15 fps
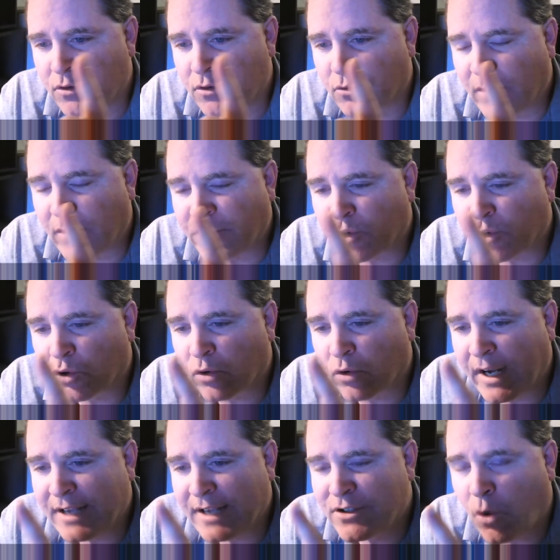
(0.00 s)

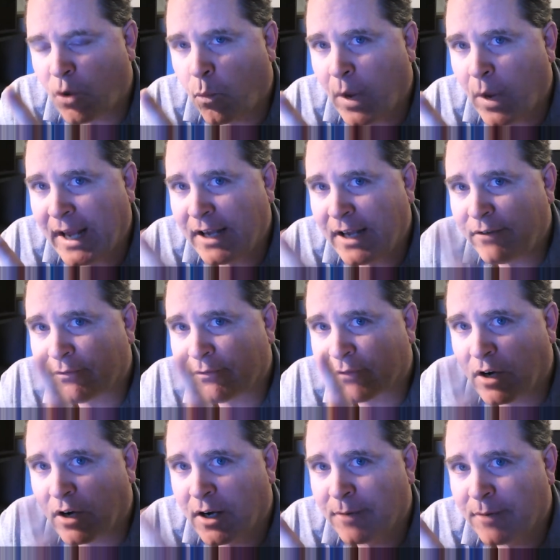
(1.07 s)
retrogrades away
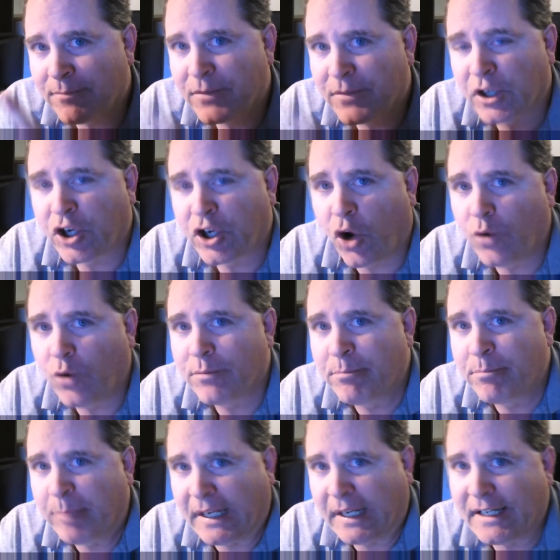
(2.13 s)
from the
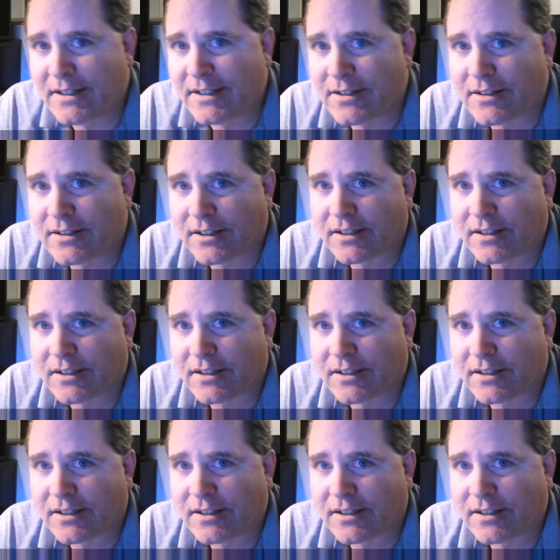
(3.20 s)
goat beast